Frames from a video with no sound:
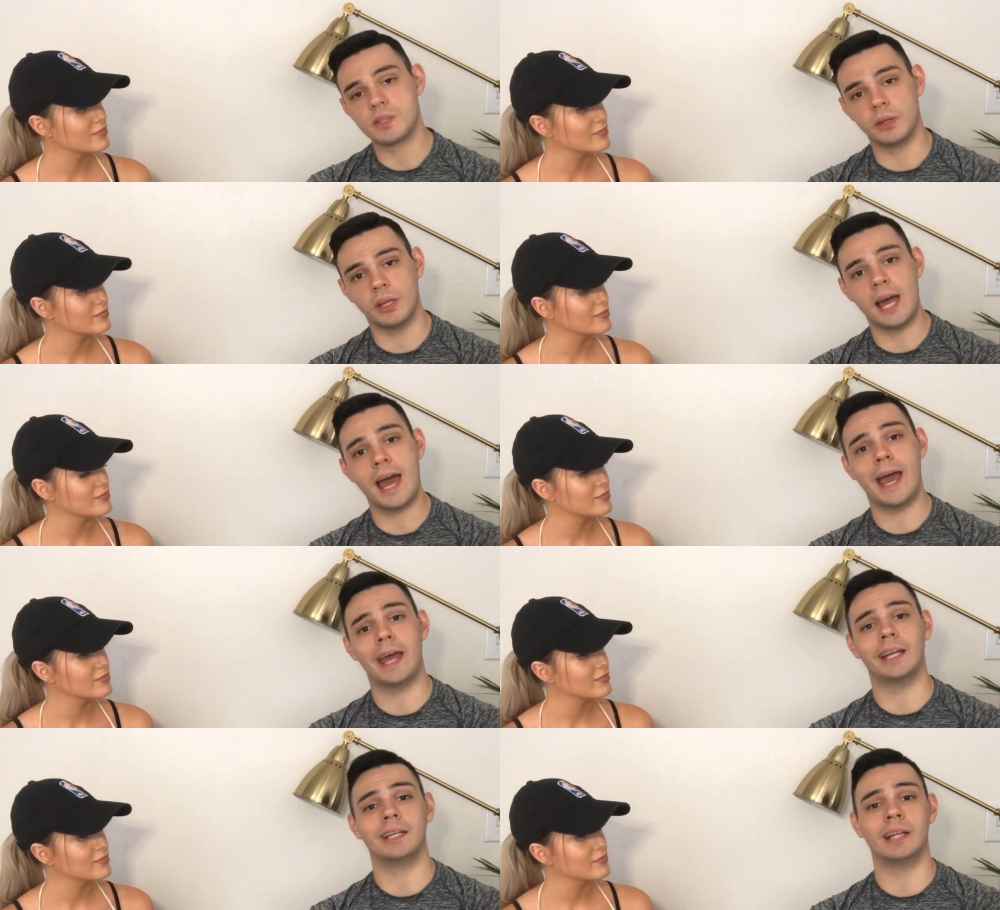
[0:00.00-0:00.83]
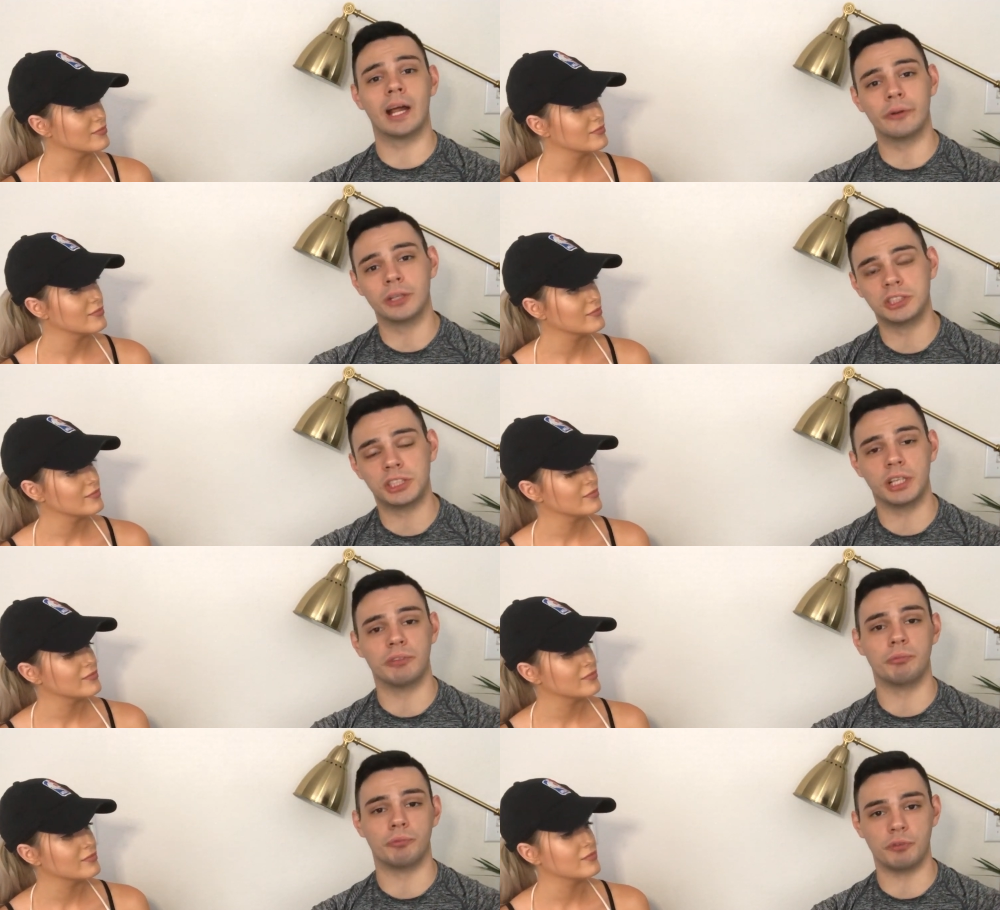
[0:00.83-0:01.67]
Speaker 1: so than that, not only is she
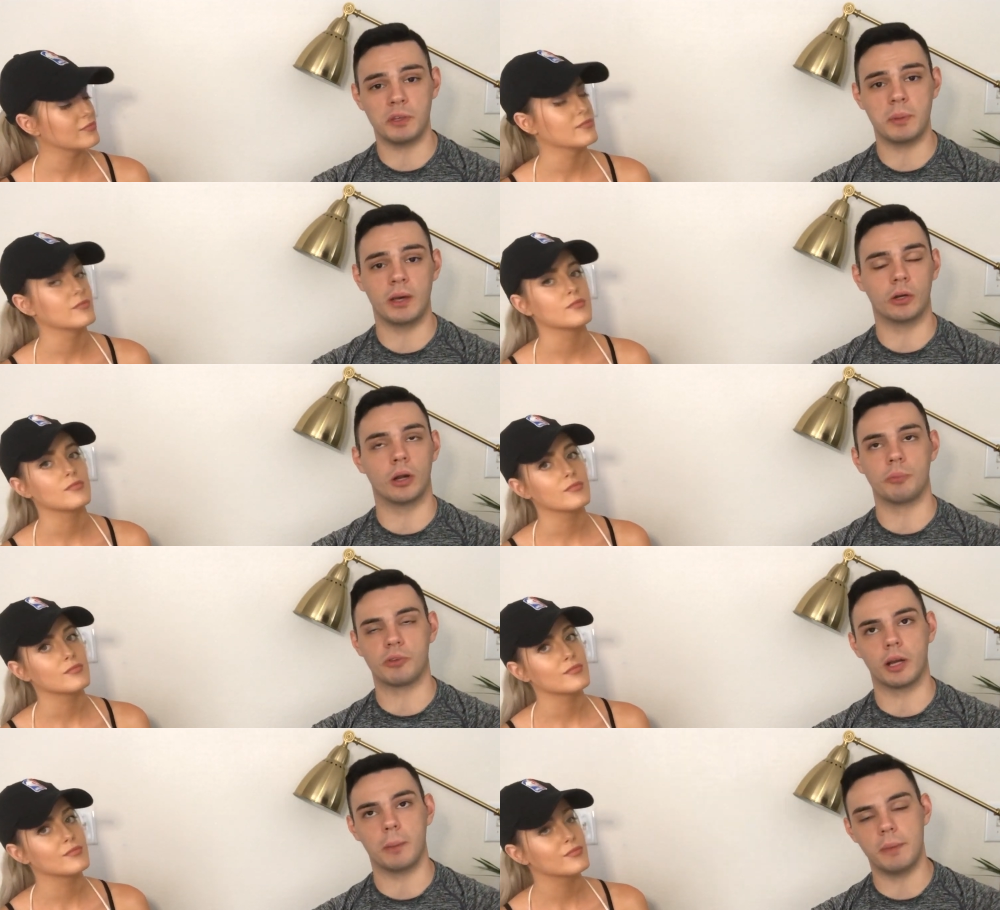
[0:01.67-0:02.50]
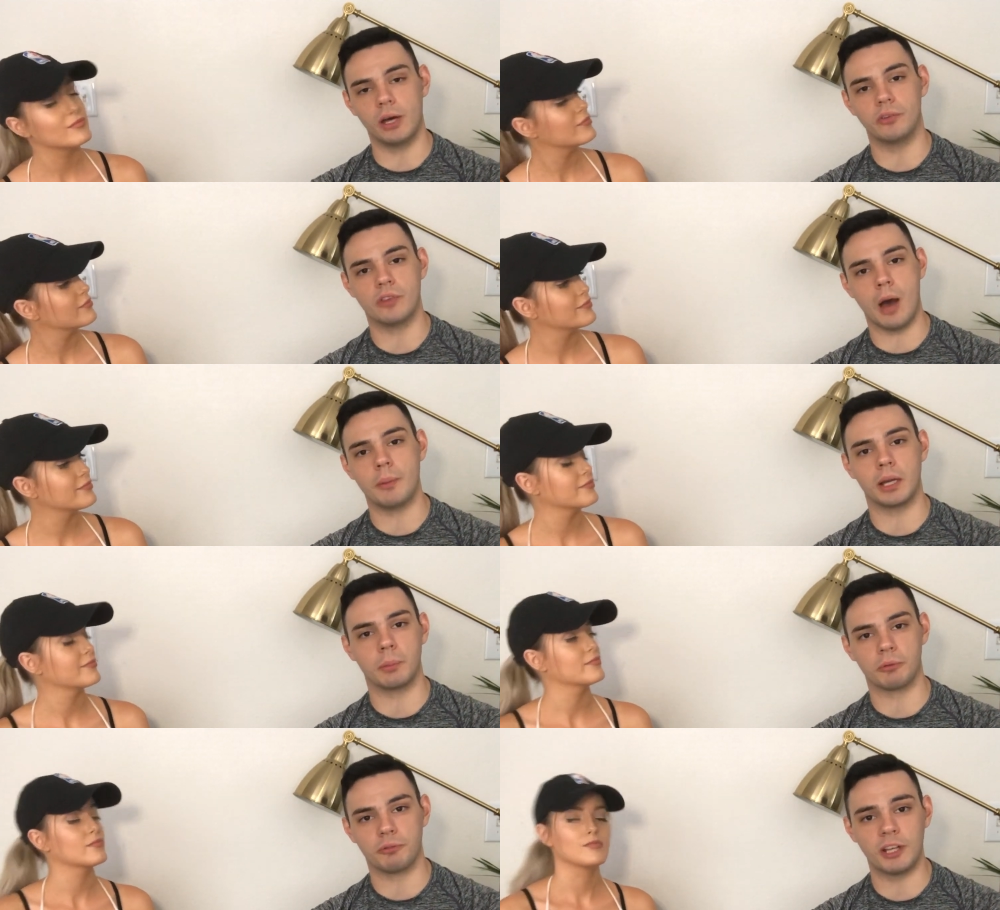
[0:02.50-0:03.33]
in a female, or I'm sorry, a
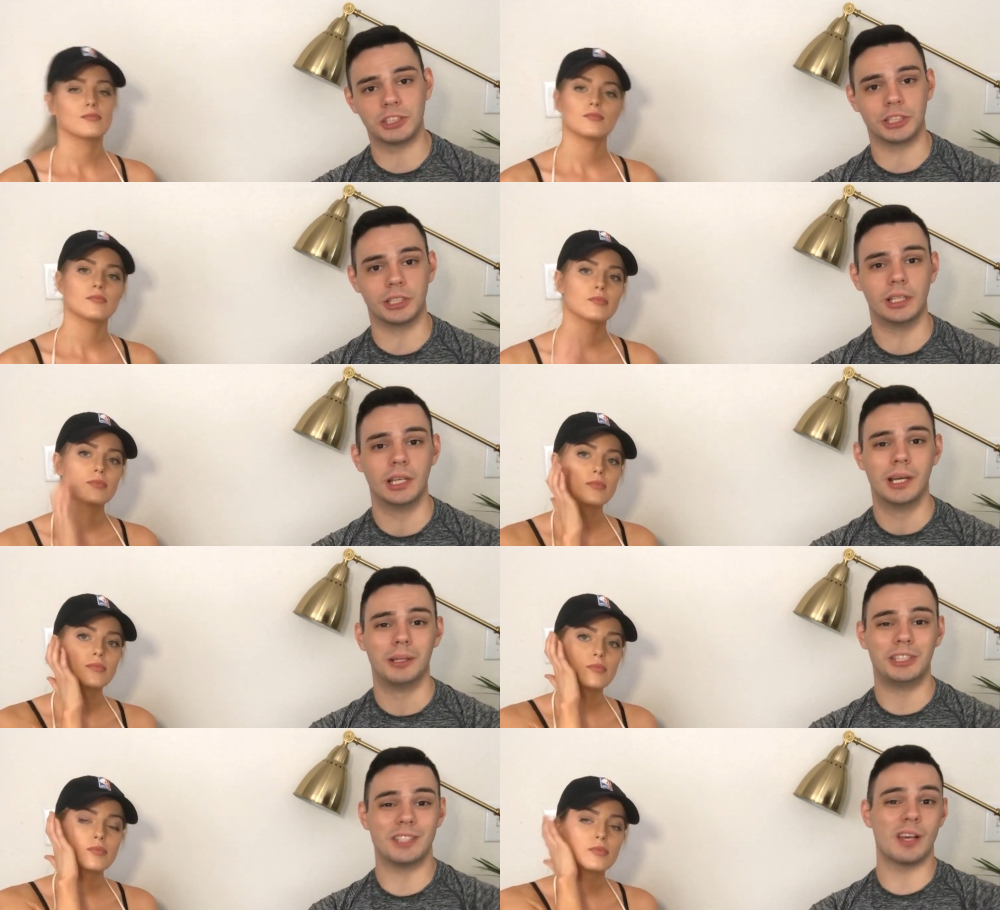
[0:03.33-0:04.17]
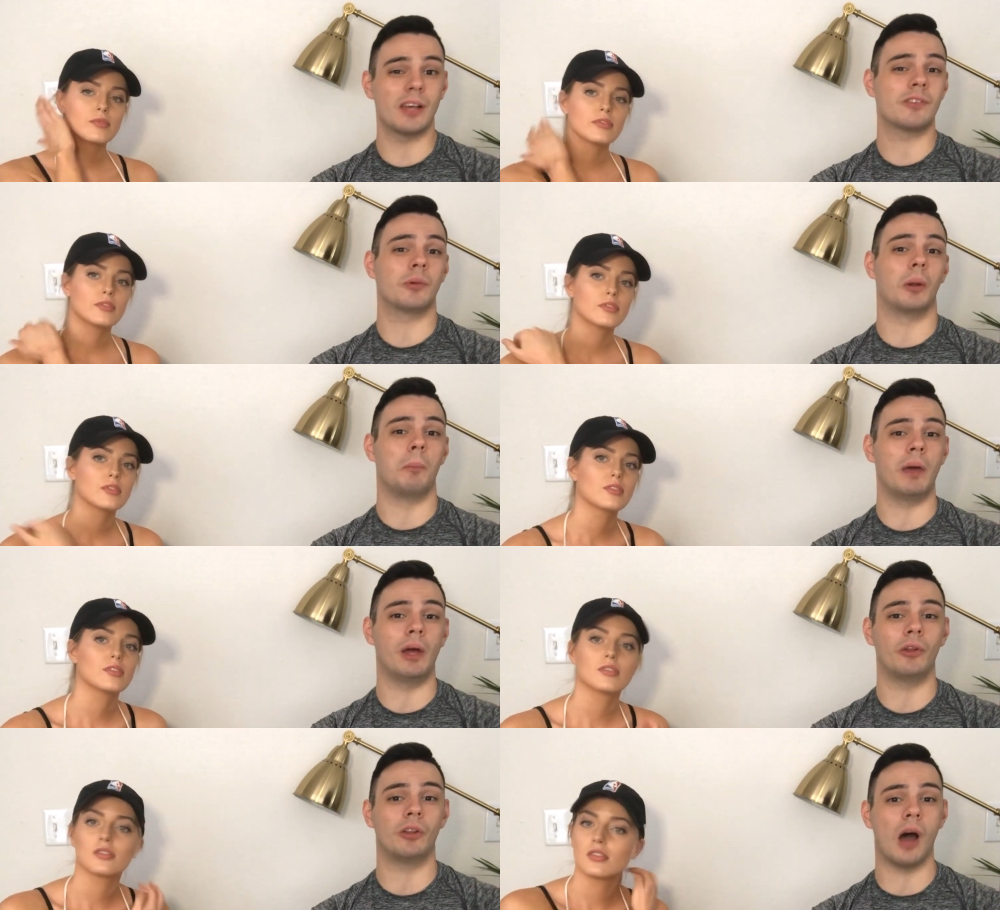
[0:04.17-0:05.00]
male-dominated profession, she's also in a
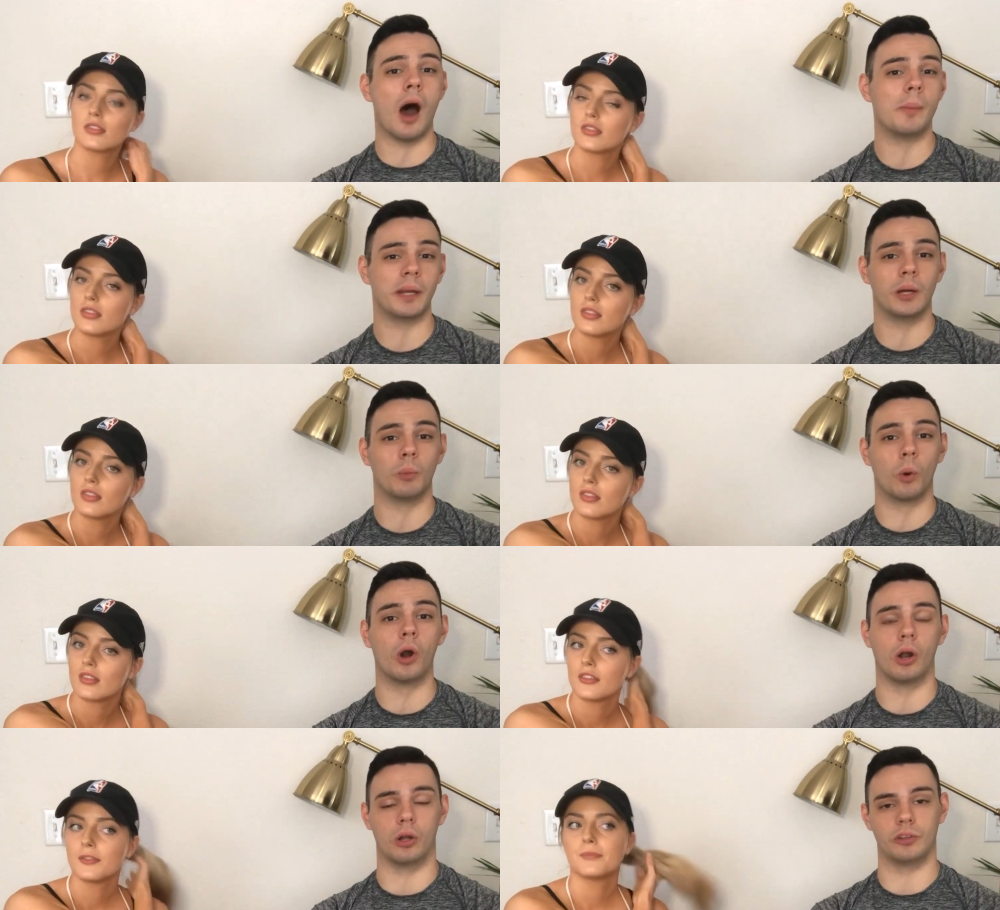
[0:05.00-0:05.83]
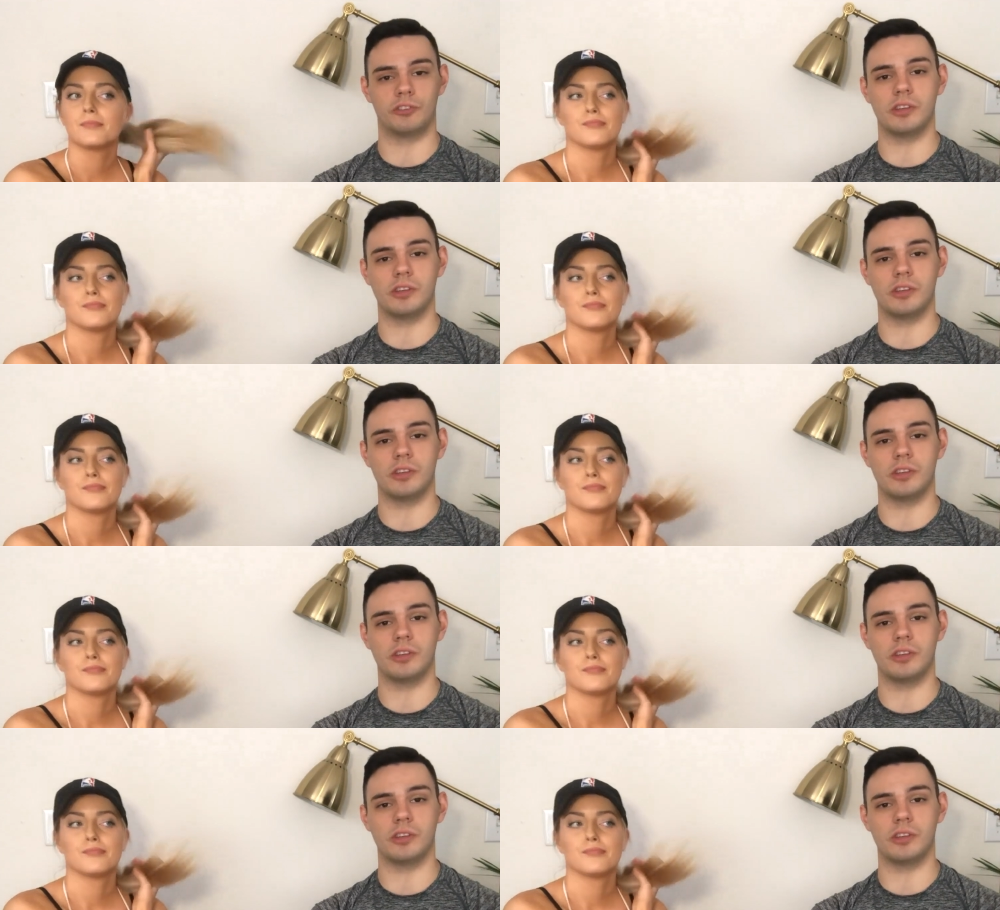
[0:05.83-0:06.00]
male-dominated world.